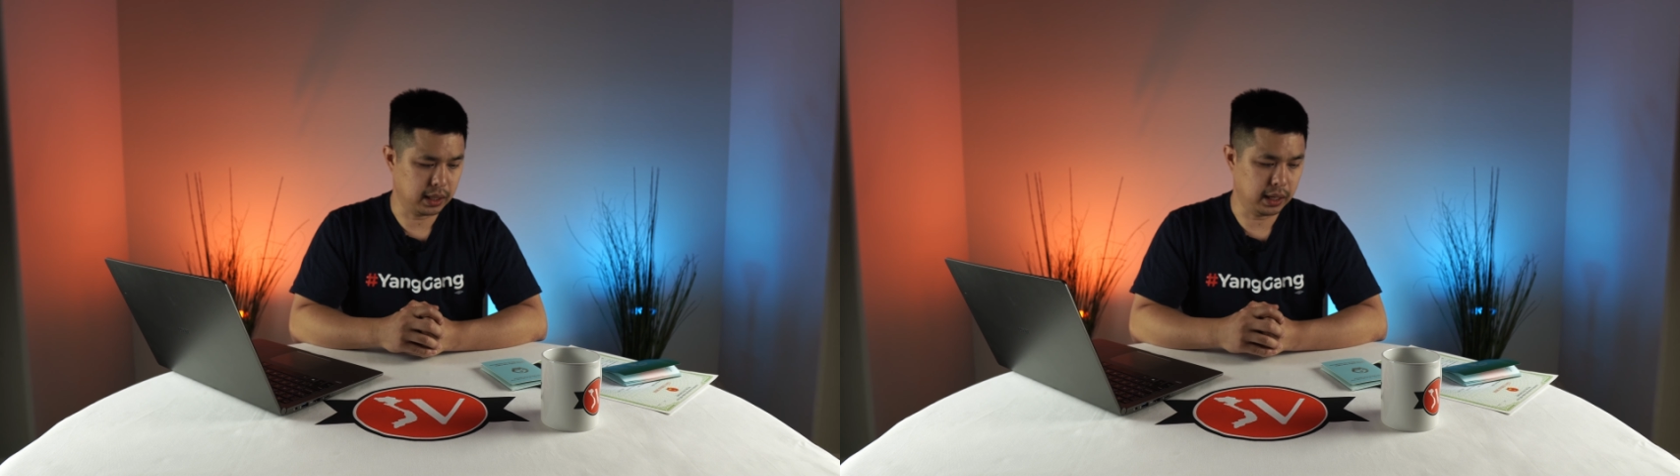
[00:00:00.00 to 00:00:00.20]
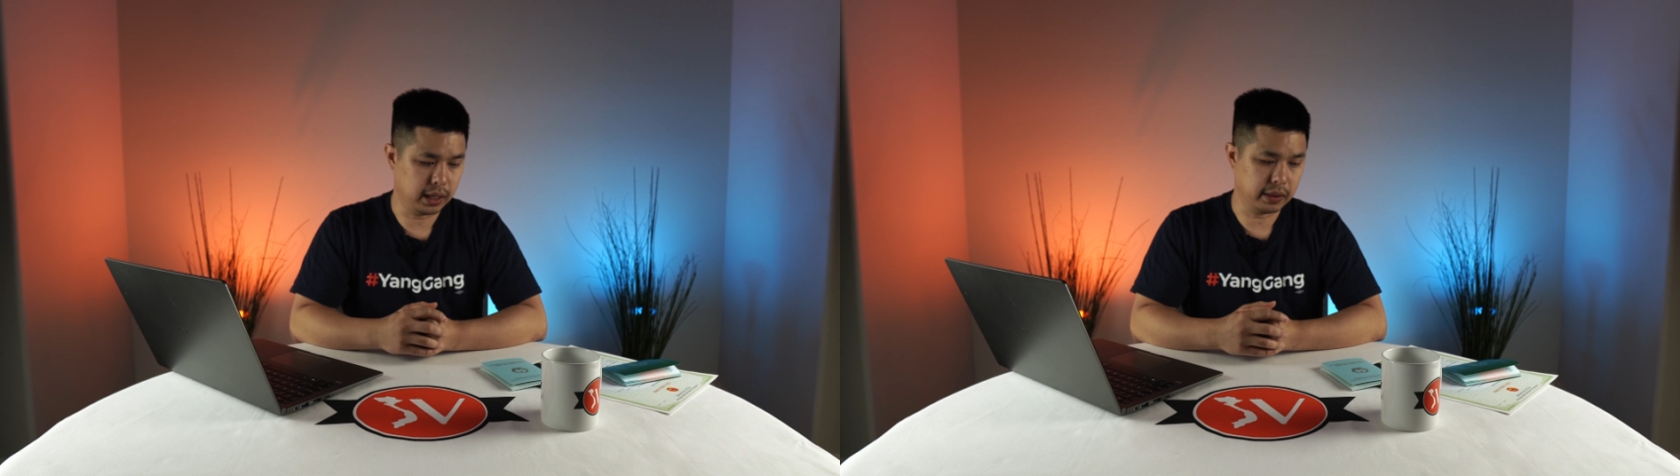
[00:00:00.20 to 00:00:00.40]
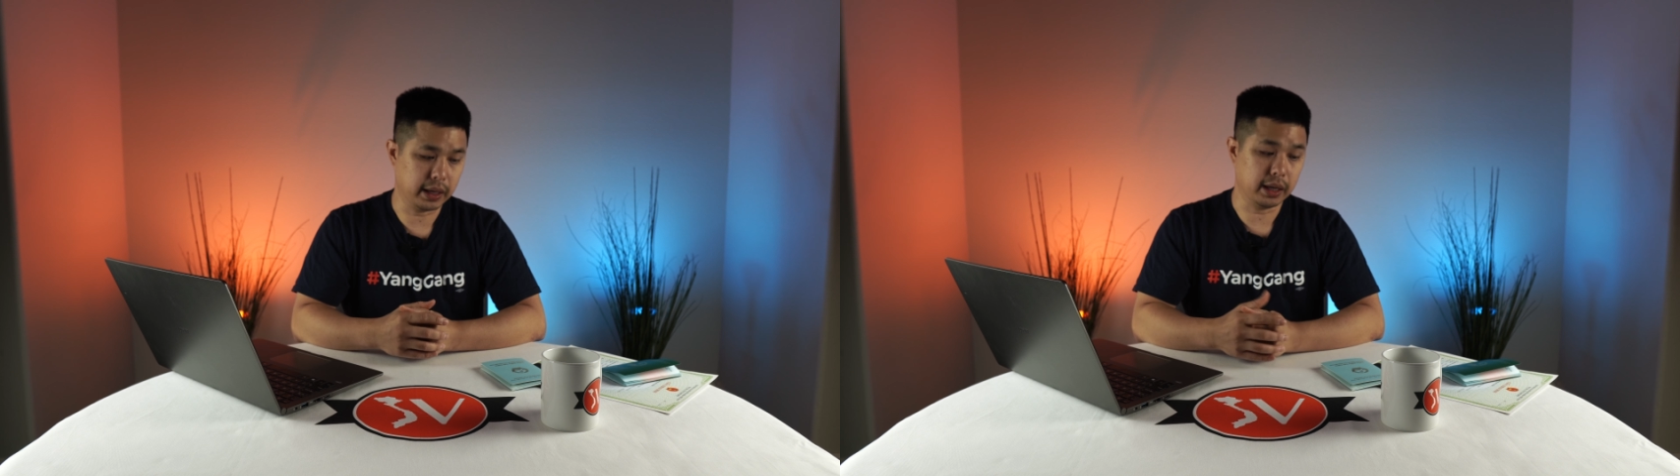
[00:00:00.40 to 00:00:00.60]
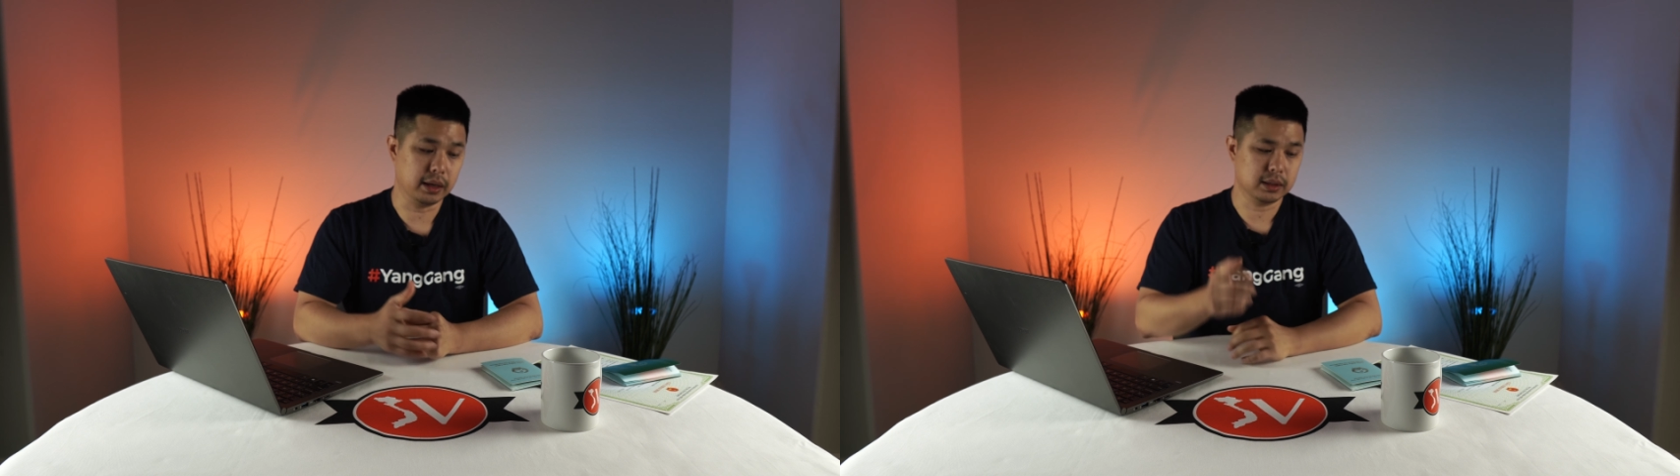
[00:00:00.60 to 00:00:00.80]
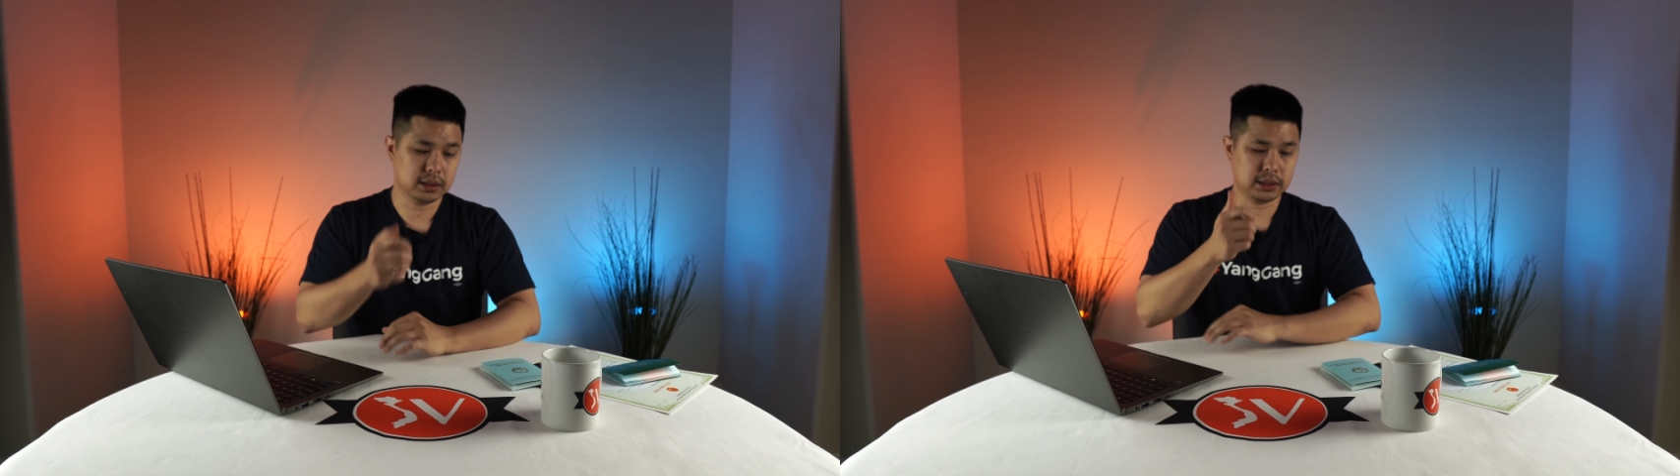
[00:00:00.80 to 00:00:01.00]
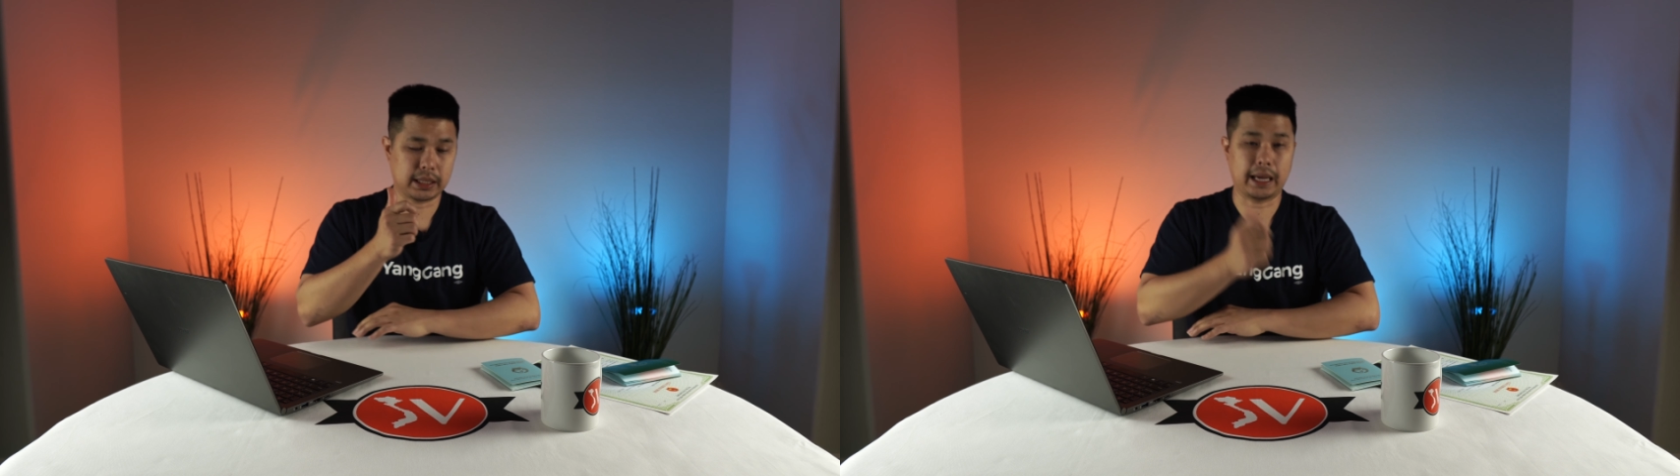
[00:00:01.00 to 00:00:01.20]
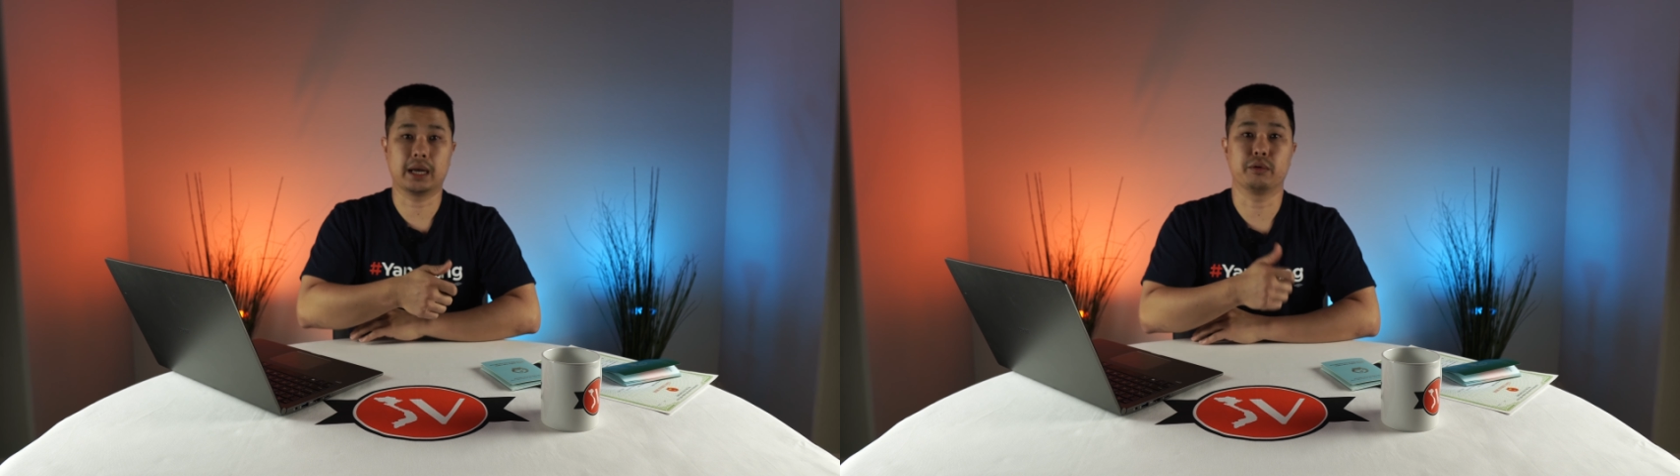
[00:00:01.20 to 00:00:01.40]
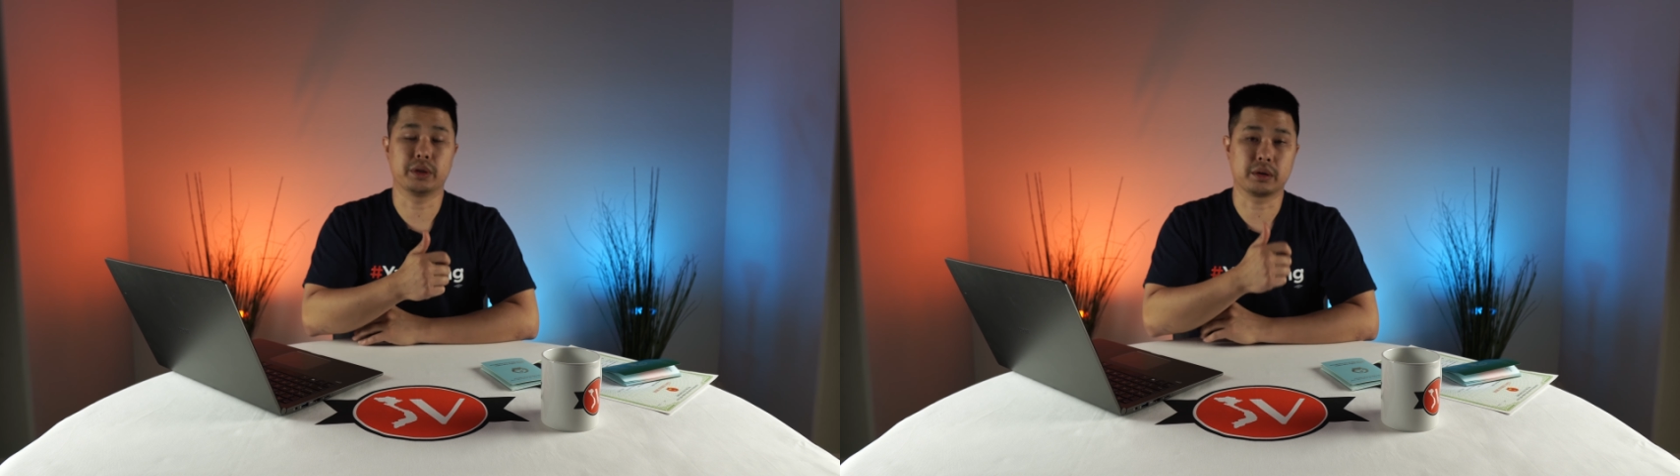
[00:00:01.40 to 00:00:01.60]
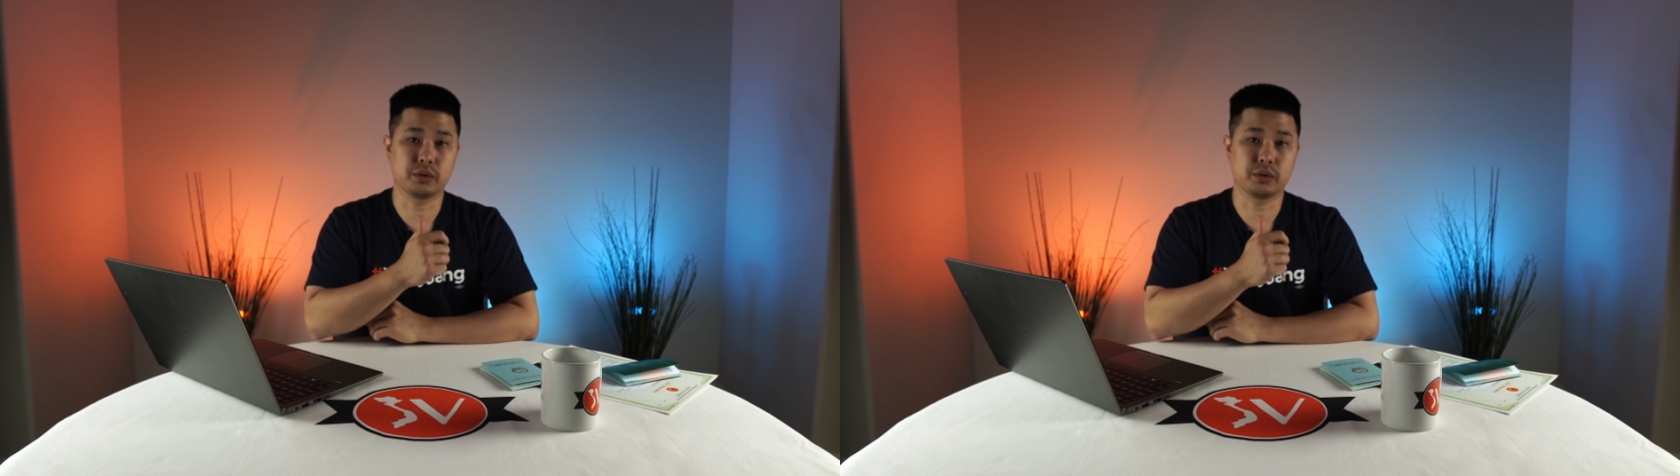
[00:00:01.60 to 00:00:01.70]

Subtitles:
and then scan it with